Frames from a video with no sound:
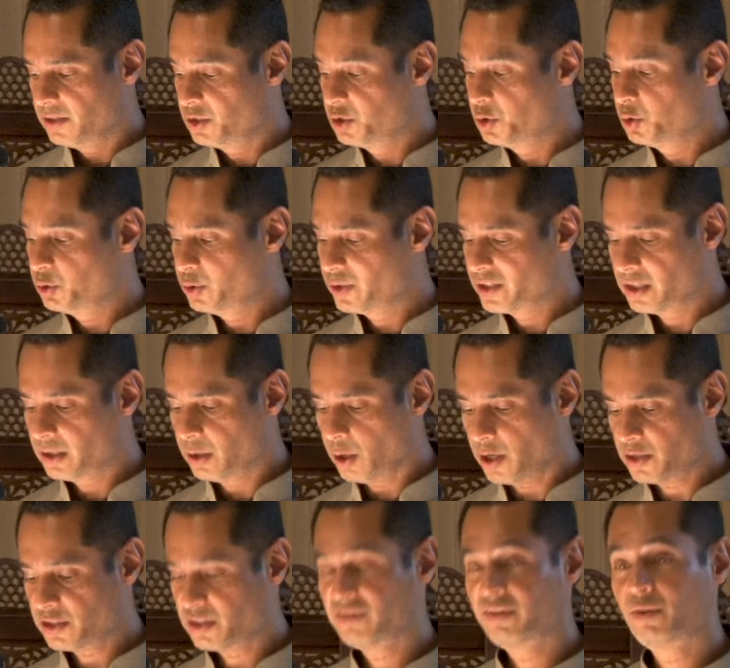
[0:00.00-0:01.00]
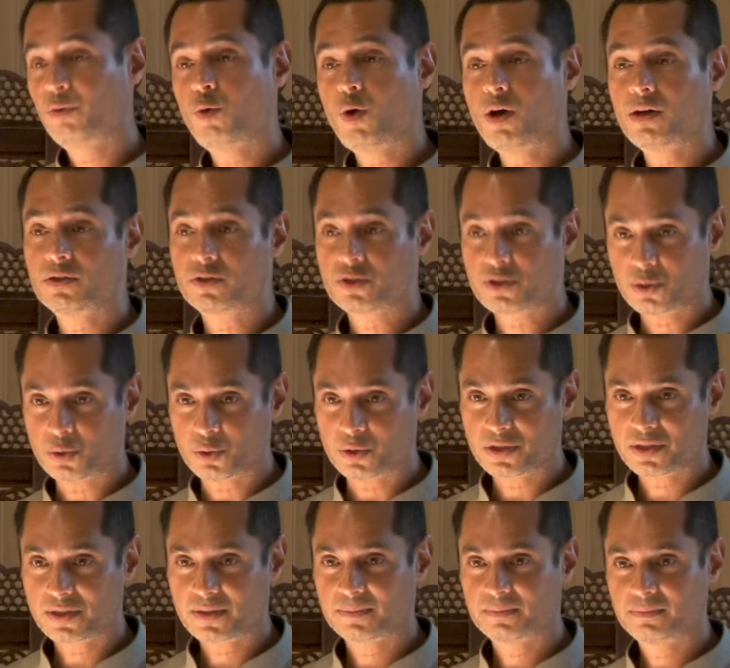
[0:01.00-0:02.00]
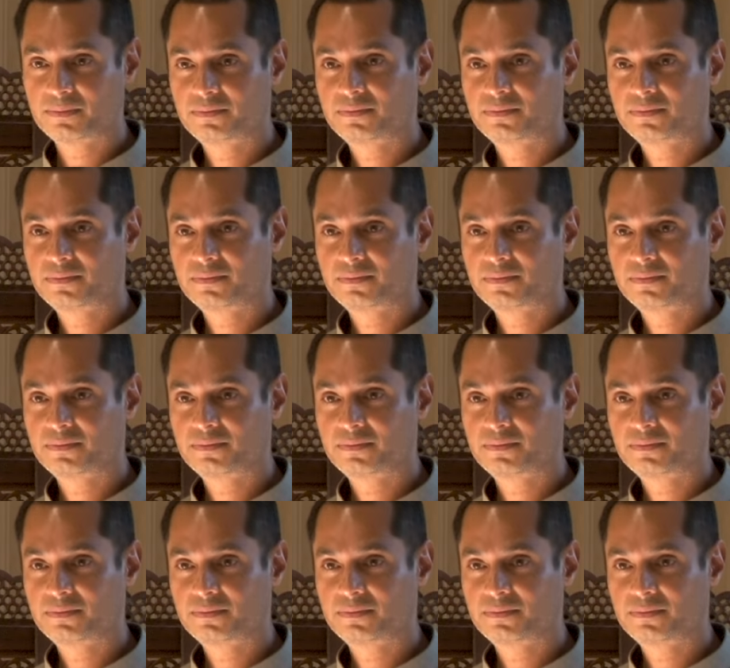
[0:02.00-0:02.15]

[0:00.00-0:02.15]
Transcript: due to its loss of a water source.